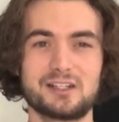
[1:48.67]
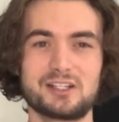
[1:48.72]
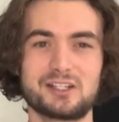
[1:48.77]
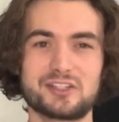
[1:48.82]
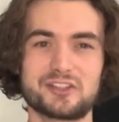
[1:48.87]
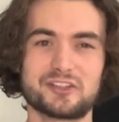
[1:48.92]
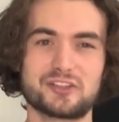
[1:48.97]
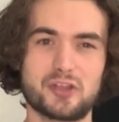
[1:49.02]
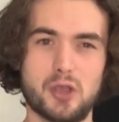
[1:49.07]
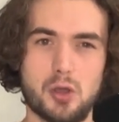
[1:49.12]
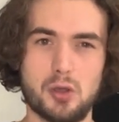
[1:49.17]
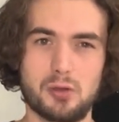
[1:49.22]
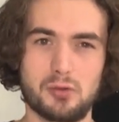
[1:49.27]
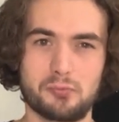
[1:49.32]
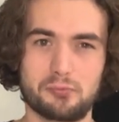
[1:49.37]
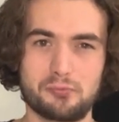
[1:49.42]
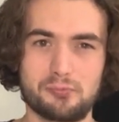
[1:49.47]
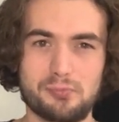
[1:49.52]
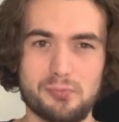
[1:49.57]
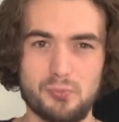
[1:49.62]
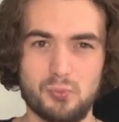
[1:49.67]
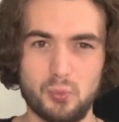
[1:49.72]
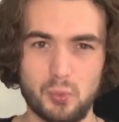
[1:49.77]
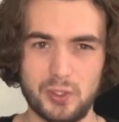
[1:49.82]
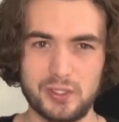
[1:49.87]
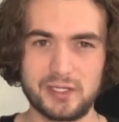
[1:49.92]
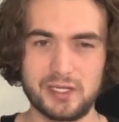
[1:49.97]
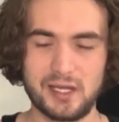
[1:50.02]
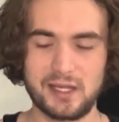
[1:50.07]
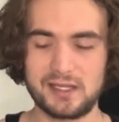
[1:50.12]
So
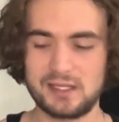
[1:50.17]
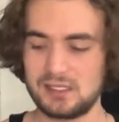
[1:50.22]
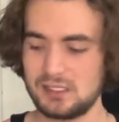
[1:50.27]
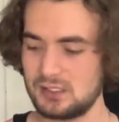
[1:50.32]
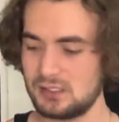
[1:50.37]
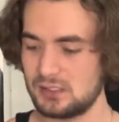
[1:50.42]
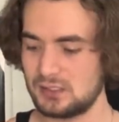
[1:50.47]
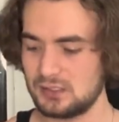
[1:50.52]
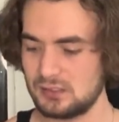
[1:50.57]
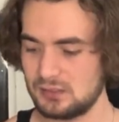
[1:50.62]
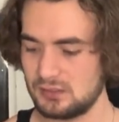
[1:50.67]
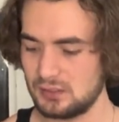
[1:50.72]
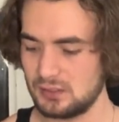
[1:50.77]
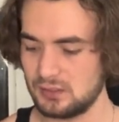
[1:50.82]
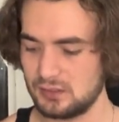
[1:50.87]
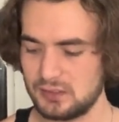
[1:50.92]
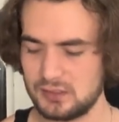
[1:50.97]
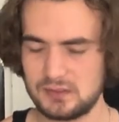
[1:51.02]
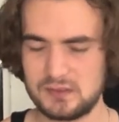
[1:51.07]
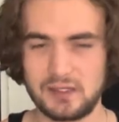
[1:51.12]
one night, this